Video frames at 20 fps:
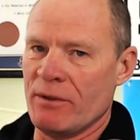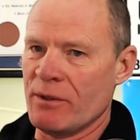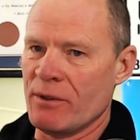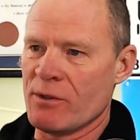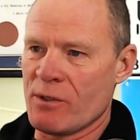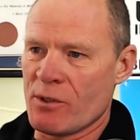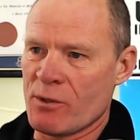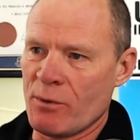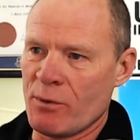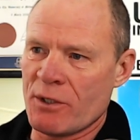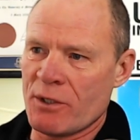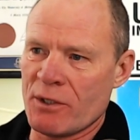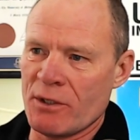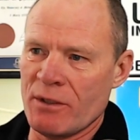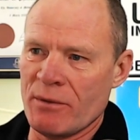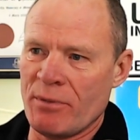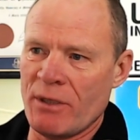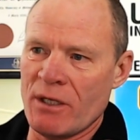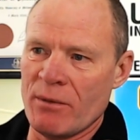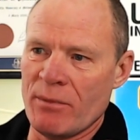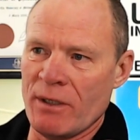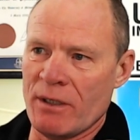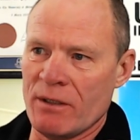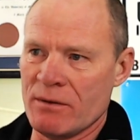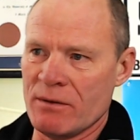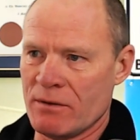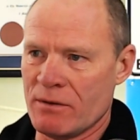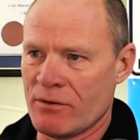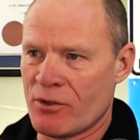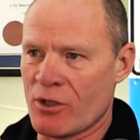There's a switch in the
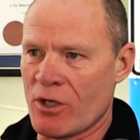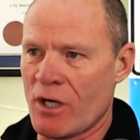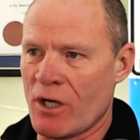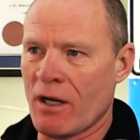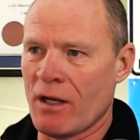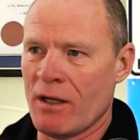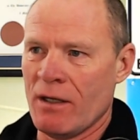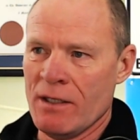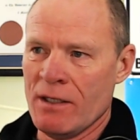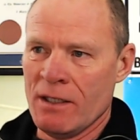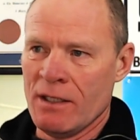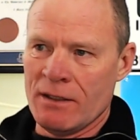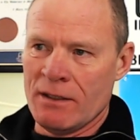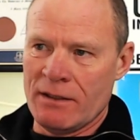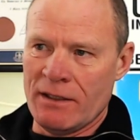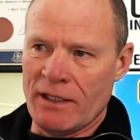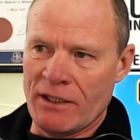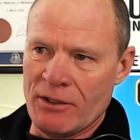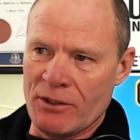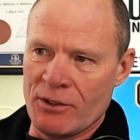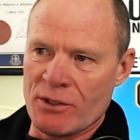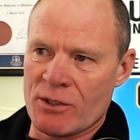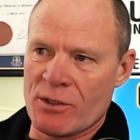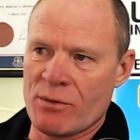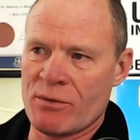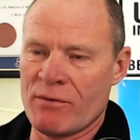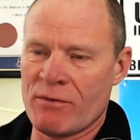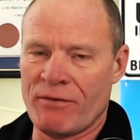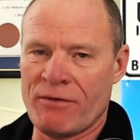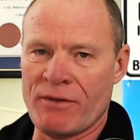Peterbilt truck that you just
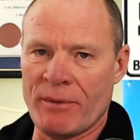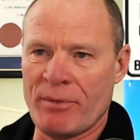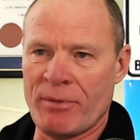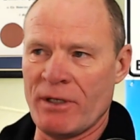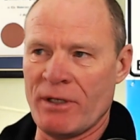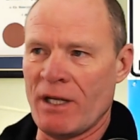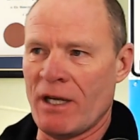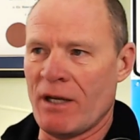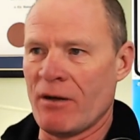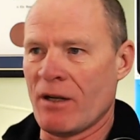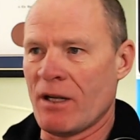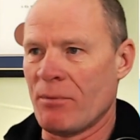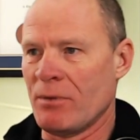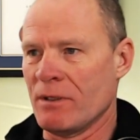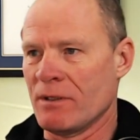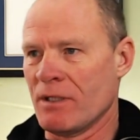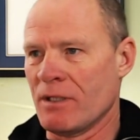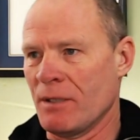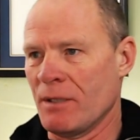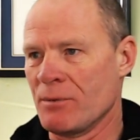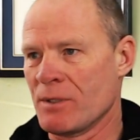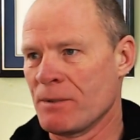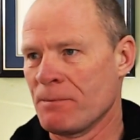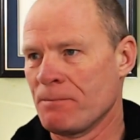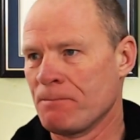flip it down a couple of times.